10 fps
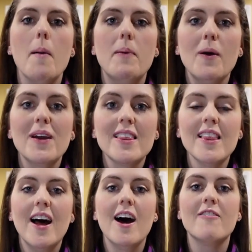but we
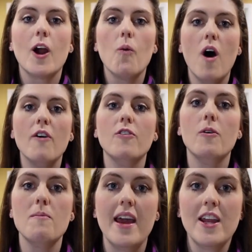love our
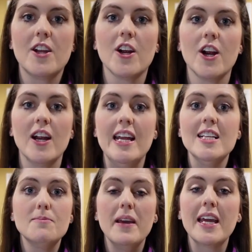waffle maker.
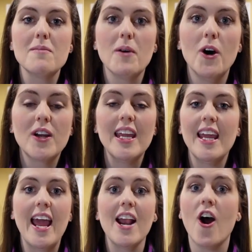It's big and
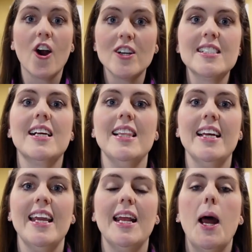bulky and hard to
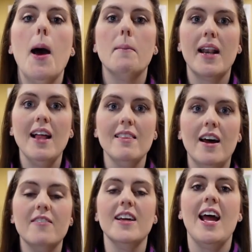clean, but I
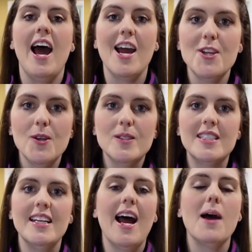love it. I use
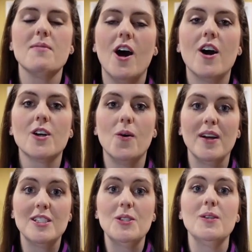it. I'm not
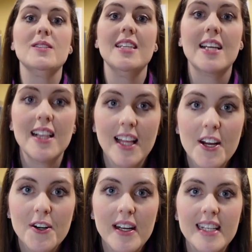going to
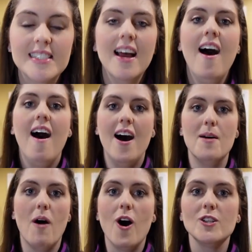declutter it.
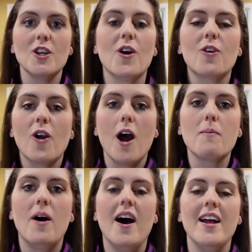Also a
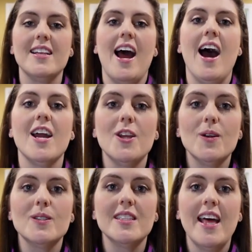crock pot. I
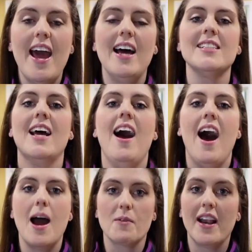use that.
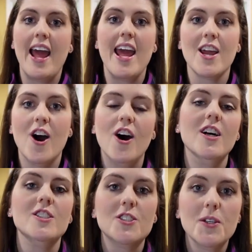I'm going to hang
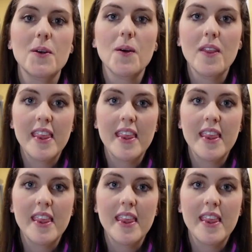on to